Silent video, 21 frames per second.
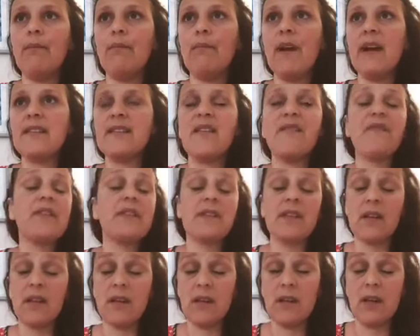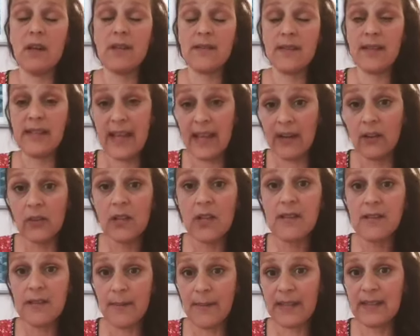as if it's a it's an
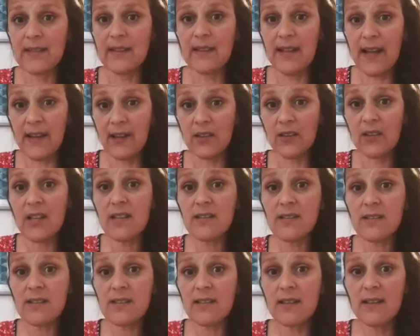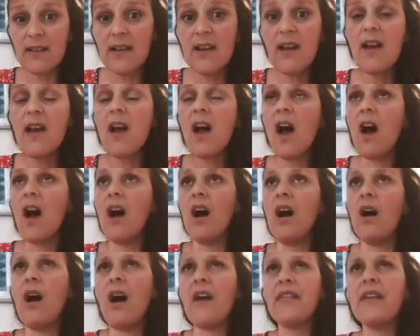illness, a mental illness.
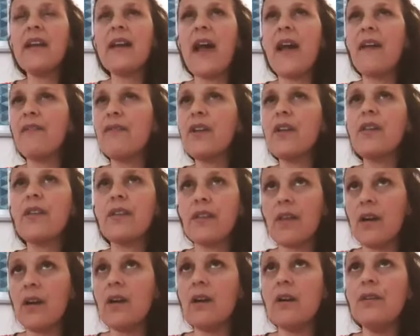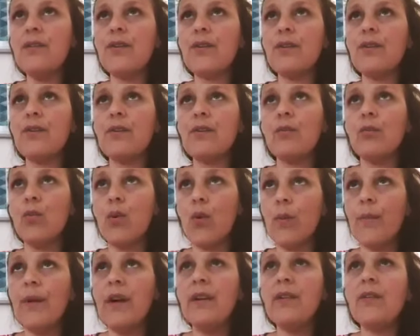Uh, I think every third
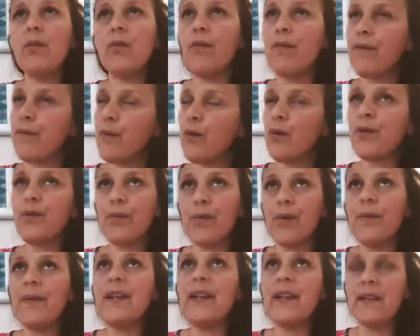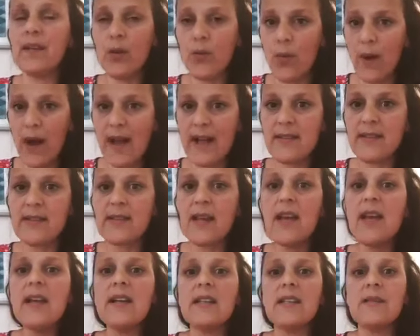woman or fourth woman in the West
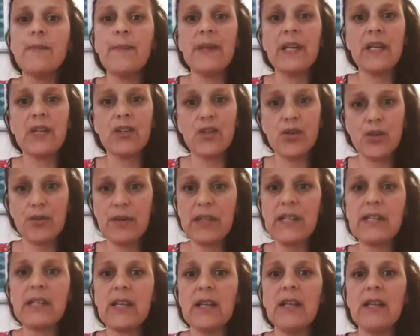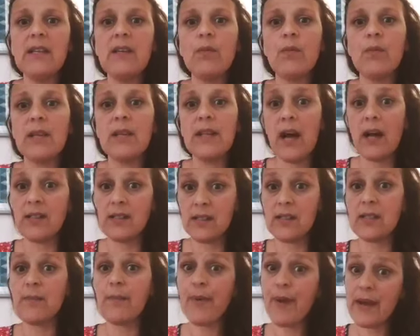is being treated with
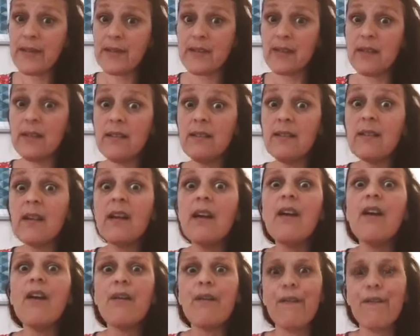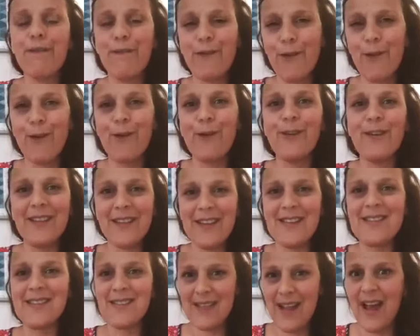antidepressants for
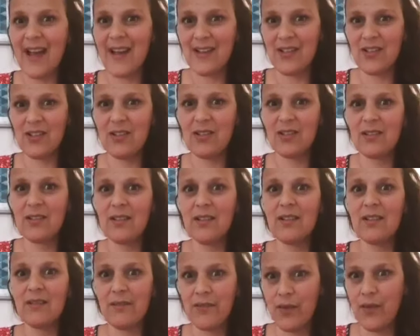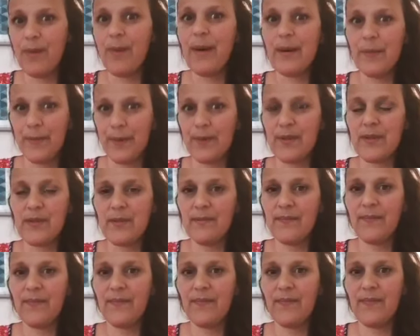this stage, for the menopause.
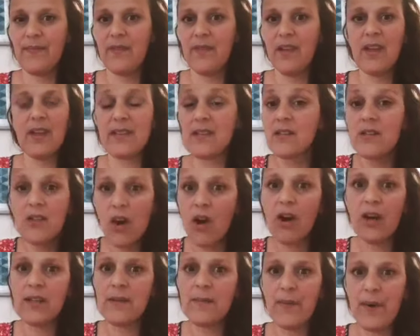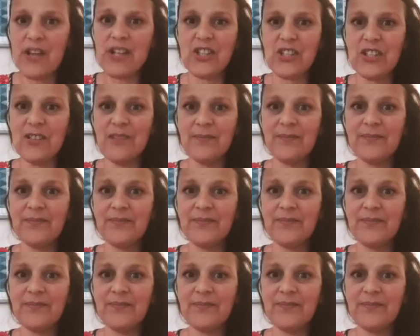It's not a depression.